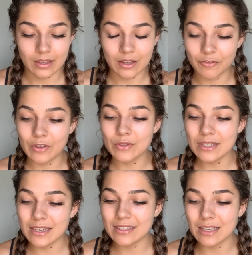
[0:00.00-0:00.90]
It feels
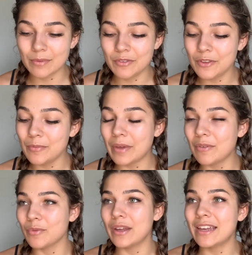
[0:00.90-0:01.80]
like some of you
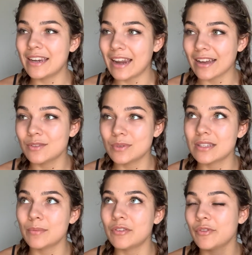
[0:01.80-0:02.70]
may reconnect with
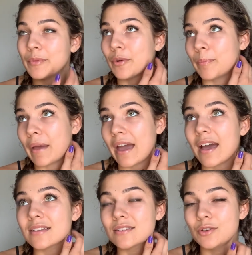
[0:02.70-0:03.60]
someone from your
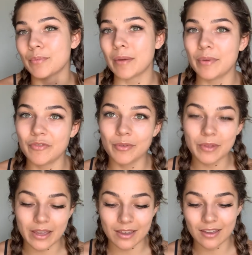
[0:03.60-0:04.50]
past who might be from
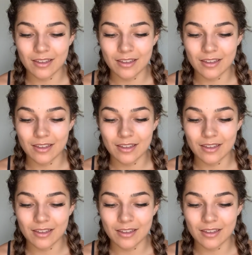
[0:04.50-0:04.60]
like